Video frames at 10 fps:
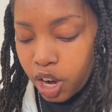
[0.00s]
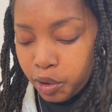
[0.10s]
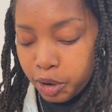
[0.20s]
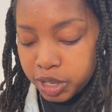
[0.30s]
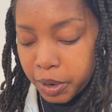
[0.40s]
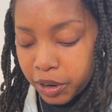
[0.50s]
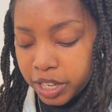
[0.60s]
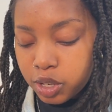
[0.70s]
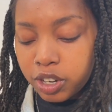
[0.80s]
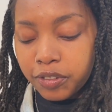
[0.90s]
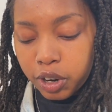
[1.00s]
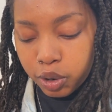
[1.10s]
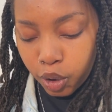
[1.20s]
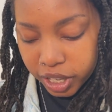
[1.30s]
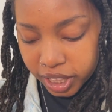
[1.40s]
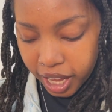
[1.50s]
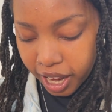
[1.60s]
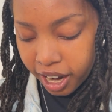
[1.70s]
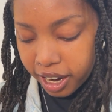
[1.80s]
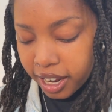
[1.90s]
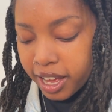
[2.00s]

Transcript: Rosemary is good for growing the hair.